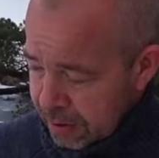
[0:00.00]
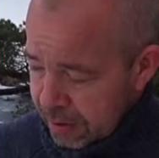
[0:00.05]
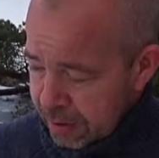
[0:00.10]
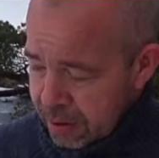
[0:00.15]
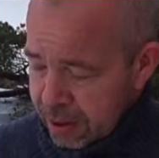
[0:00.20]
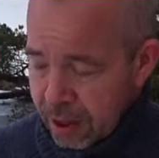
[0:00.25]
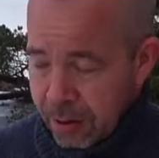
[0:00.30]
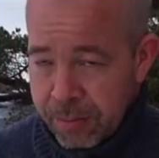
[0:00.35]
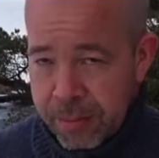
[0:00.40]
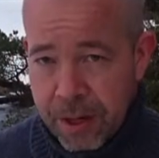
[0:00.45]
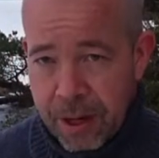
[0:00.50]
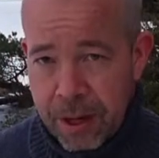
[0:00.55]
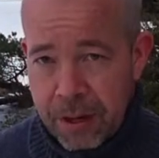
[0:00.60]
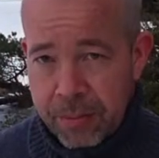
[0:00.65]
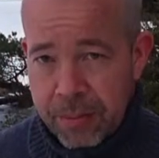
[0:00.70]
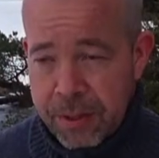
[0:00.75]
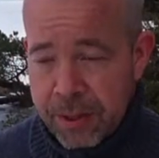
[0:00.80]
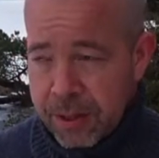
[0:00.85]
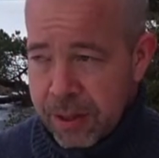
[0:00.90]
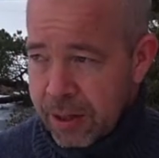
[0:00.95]

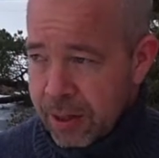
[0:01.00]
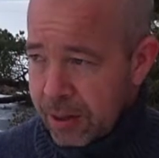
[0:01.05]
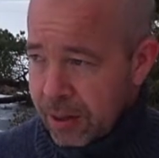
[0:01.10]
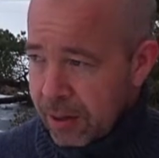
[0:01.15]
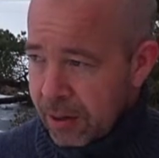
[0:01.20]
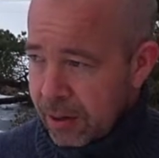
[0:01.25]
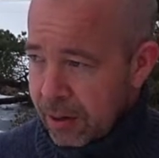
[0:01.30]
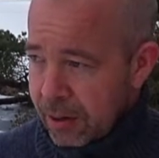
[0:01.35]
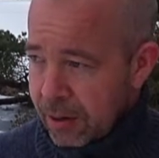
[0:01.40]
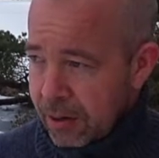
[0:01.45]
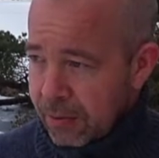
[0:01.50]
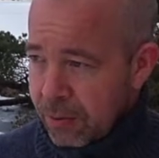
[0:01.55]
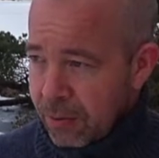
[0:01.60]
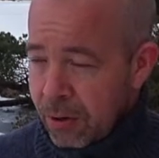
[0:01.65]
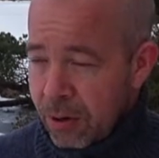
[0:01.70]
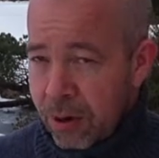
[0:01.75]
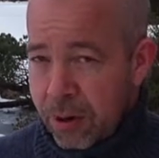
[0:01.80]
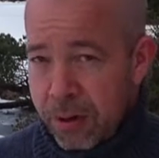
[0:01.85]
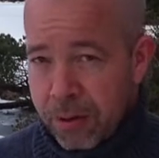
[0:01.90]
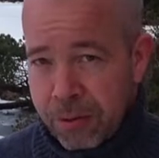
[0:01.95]
Sometimes, if you
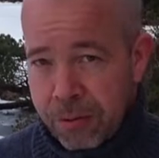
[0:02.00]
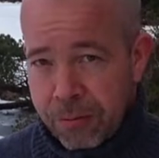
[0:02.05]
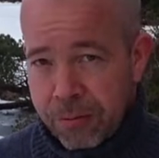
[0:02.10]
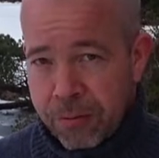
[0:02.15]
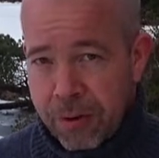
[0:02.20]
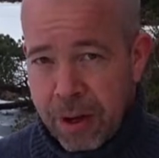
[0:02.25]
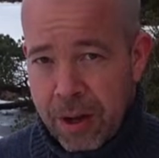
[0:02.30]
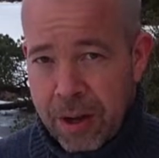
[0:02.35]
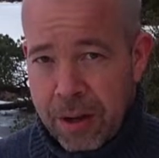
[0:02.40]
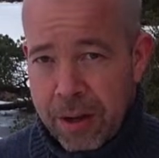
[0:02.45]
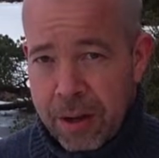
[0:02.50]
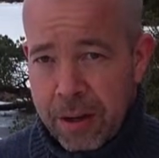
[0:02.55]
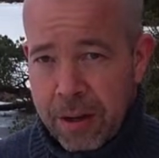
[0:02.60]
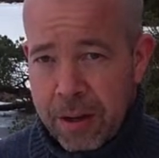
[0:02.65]
learn to fly,